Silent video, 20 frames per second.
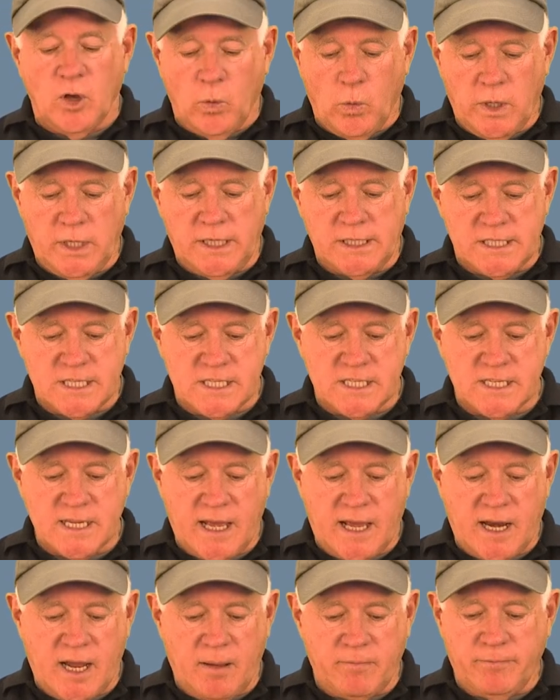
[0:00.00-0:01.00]
when it's
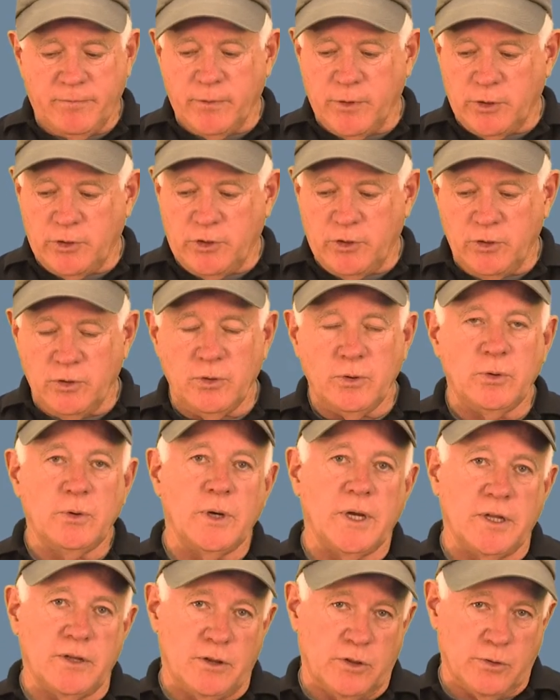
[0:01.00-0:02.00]
set up for
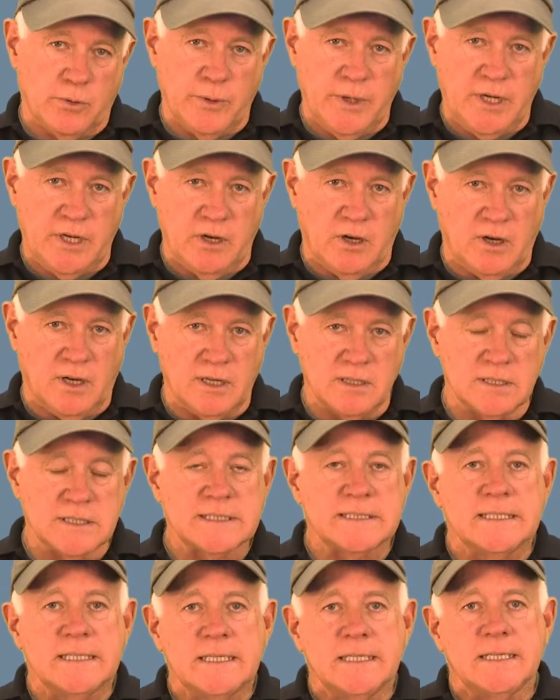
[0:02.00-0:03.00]
two and three dogs.